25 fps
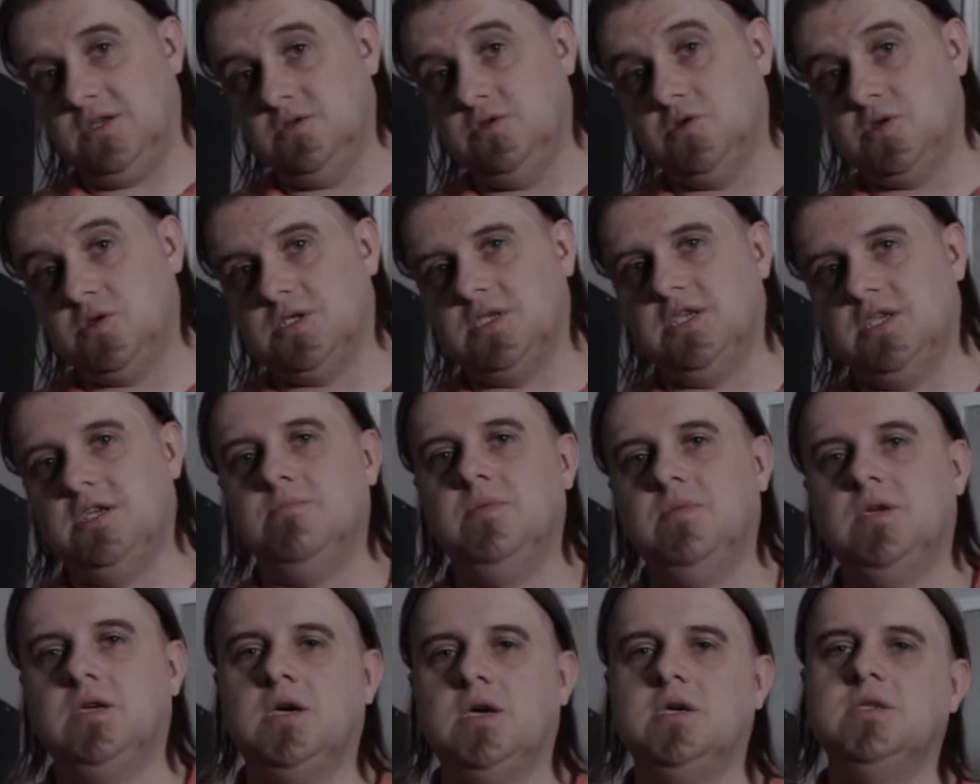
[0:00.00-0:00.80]

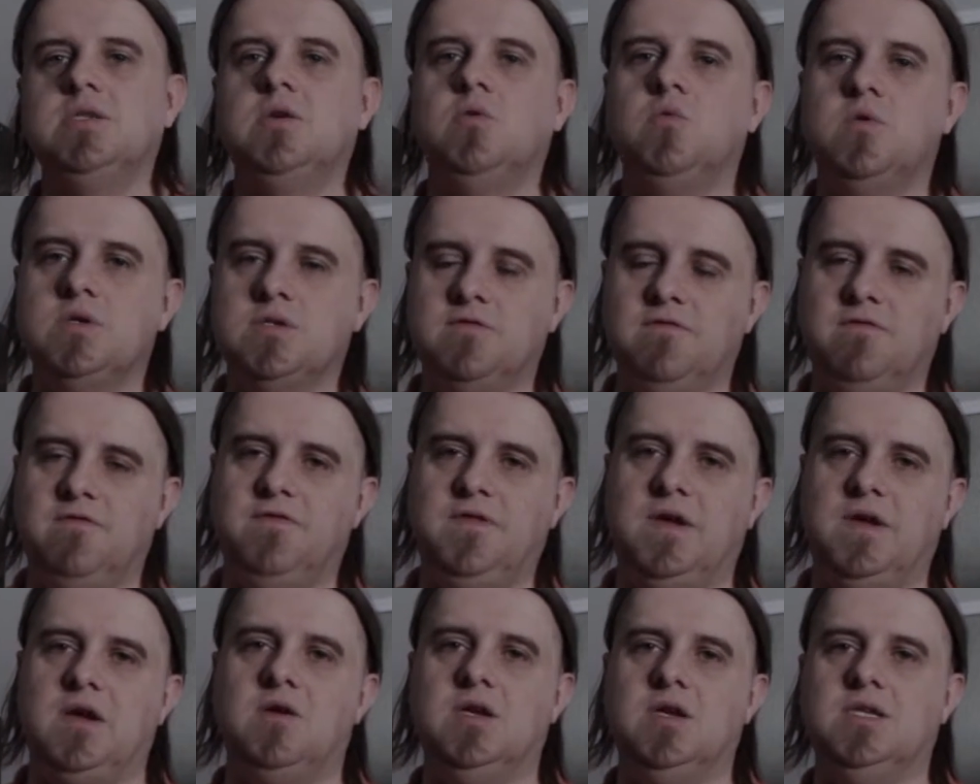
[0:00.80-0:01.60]
interesting because it was
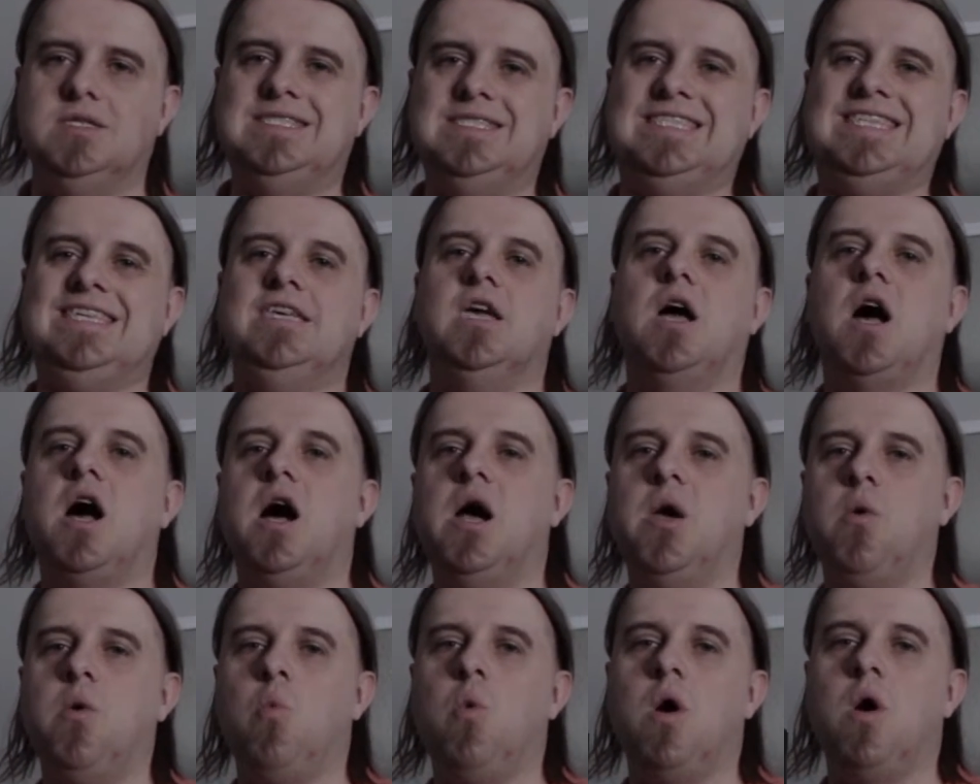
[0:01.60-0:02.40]
very
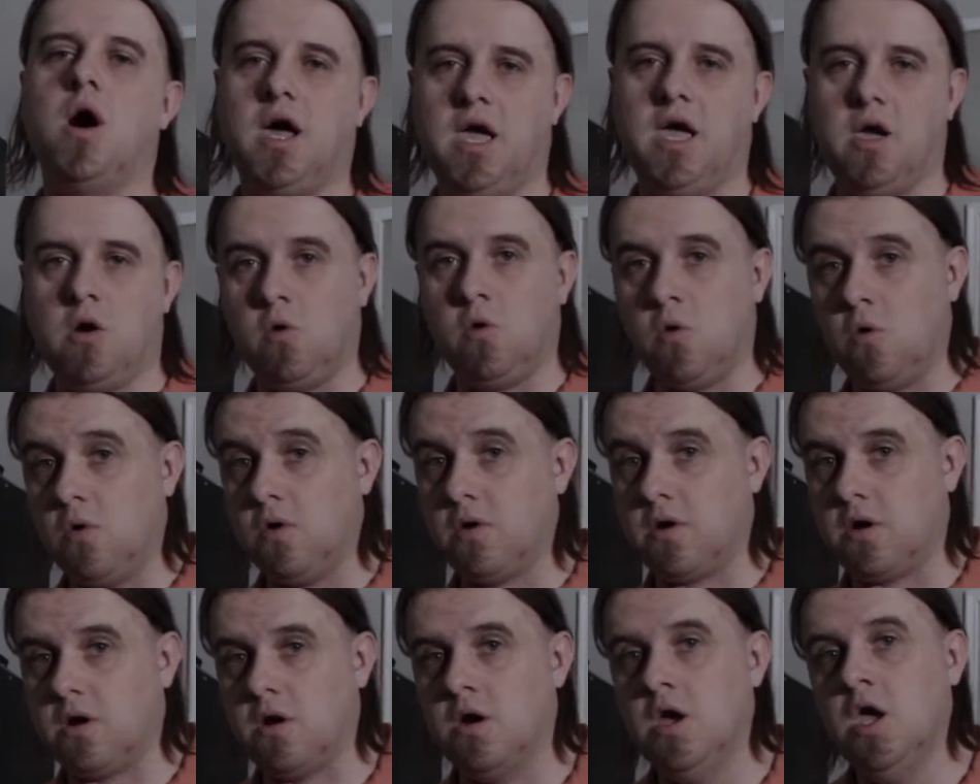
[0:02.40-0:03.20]
DIY
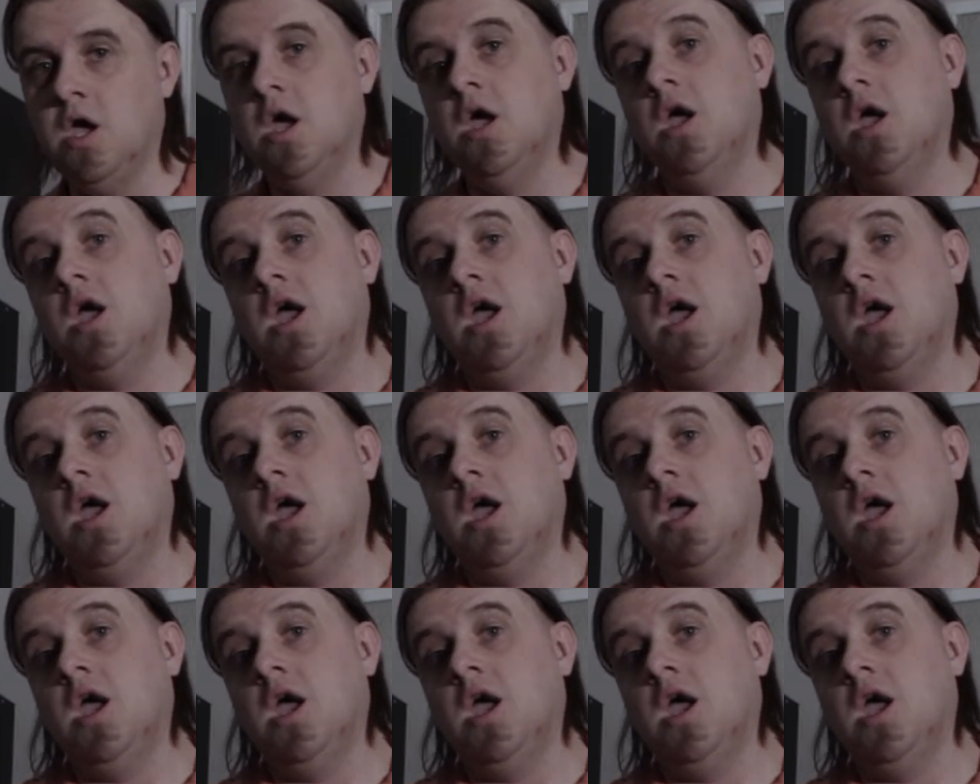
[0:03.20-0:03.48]
horror.